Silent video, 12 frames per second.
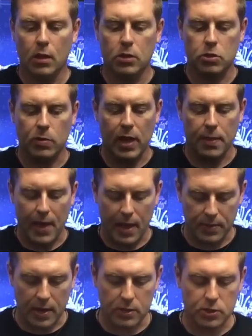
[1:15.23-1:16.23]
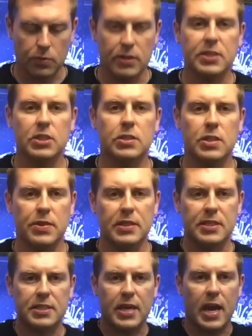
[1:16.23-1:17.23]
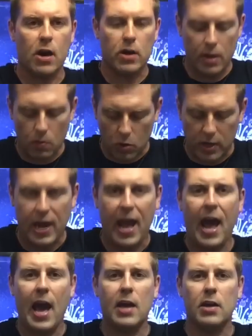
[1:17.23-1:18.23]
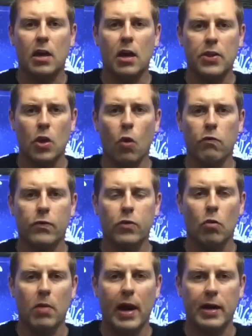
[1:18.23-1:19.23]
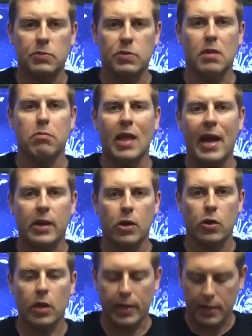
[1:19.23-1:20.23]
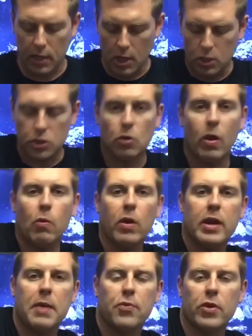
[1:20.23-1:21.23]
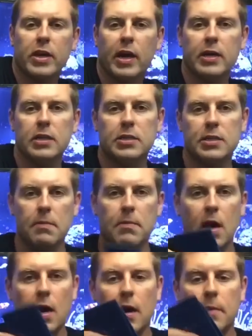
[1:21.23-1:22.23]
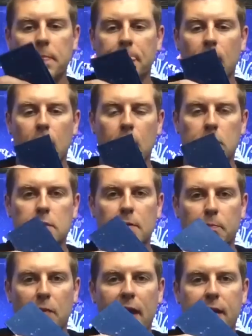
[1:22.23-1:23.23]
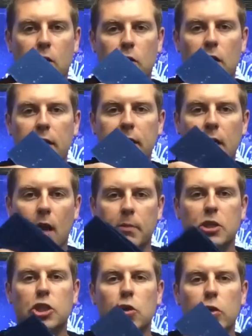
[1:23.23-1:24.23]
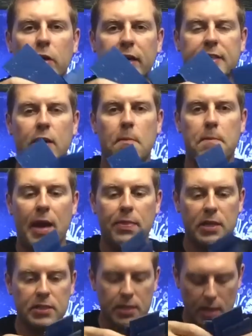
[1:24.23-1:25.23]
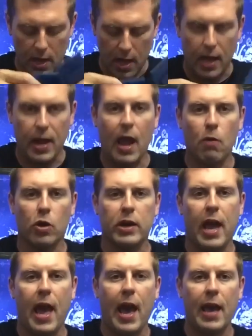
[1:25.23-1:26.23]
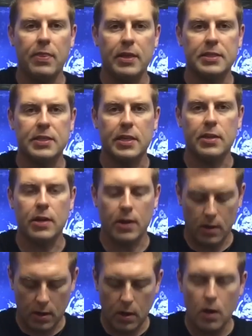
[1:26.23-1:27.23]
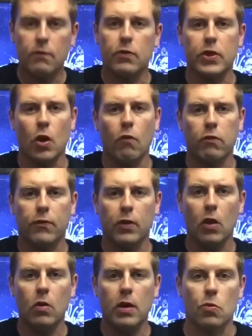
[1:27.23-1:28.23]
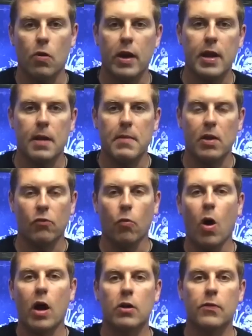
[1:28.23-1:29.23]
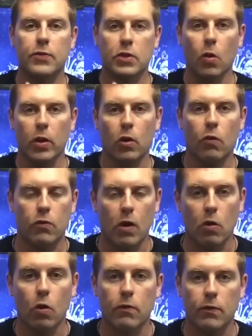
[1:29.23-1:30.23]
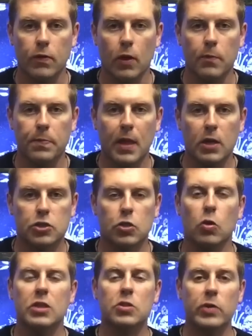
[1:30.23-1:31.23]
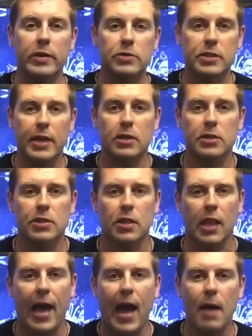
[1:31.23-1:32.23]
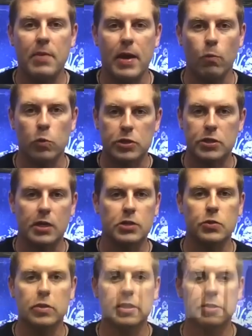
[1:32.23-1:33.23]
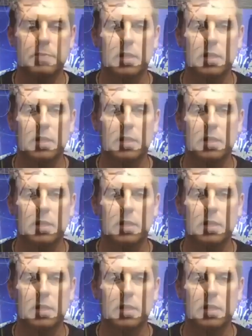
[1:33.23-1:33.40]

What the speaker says: So we got that there. So this is the area we're gonna add the overflow box with the black acrylic. So I went and I pre-cutted some black acrylic. I'm gonna show you guys how to bend this and how we're gonna add this in here for the overflow, the right amount of water going over our overflow. So let's go downstairs to the lab and we'll start doing this